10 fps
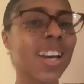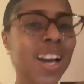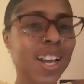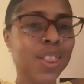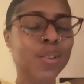
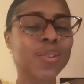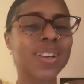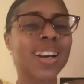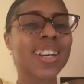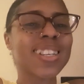Hello,
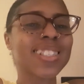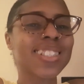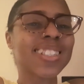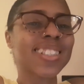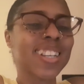guys.
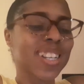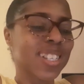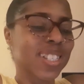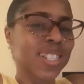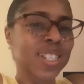Good night
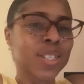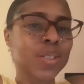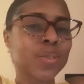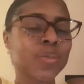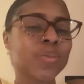to you.